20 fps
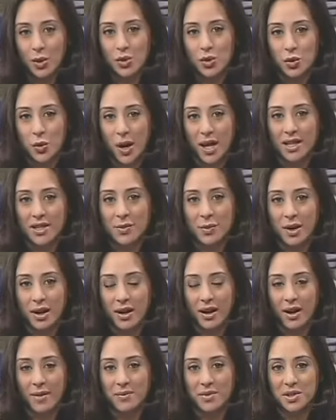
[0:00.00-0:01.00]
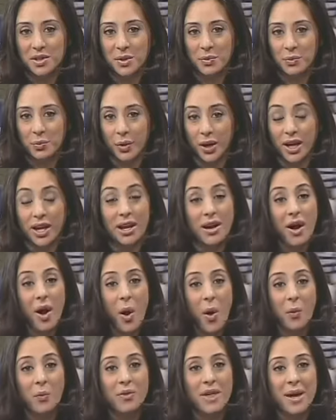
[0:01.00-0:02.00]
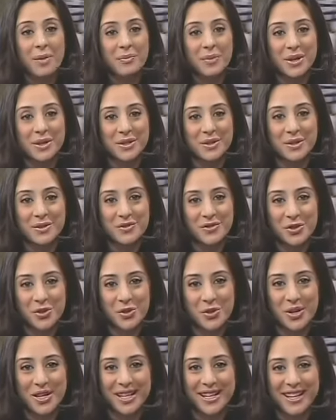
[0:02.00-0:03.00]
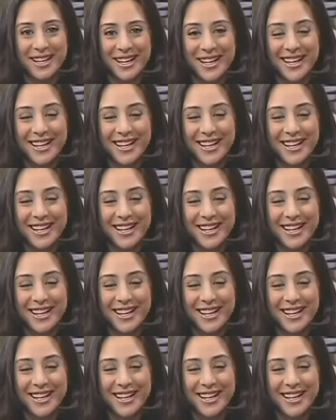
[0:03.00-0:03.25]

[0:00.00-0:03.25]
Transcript: new trends when it comes to bringing home that bundle of joy.